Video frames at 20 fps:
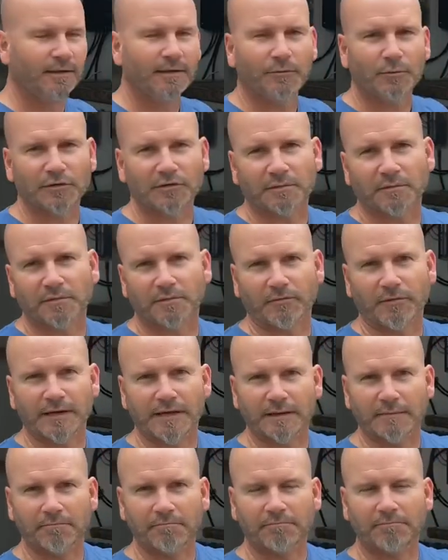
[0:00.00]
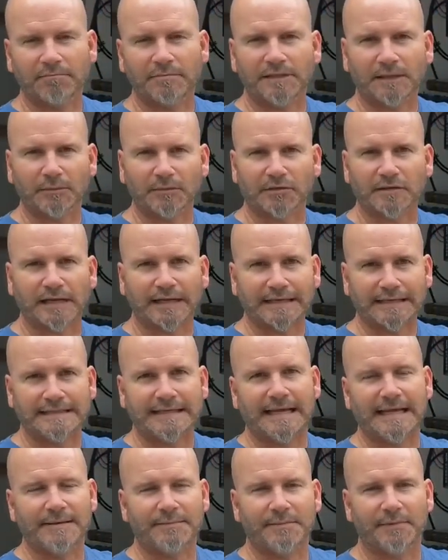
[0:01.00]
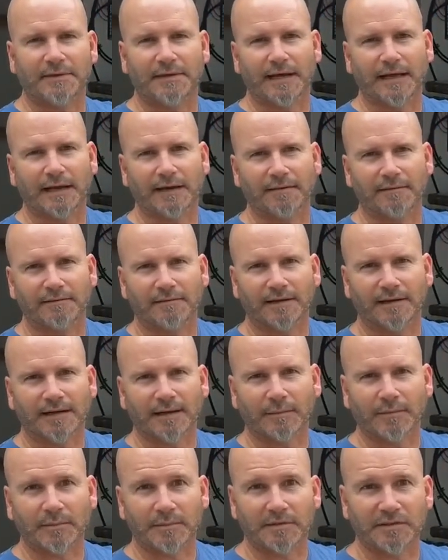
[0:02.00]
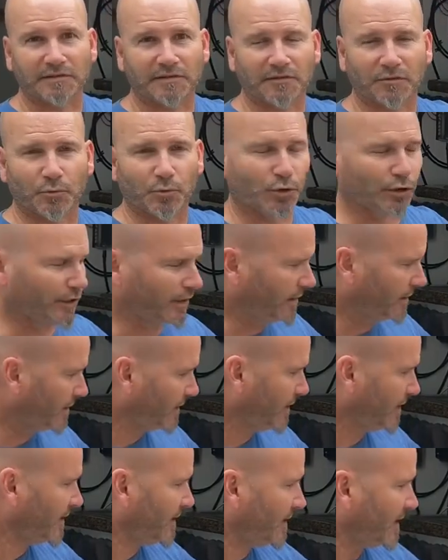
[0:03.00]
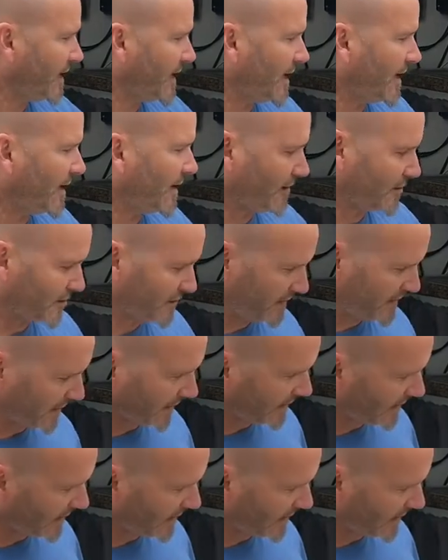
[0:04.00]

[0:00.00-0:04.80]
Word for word: with some 3M double-sided tape and a couple of pieces of wood uh, are stuck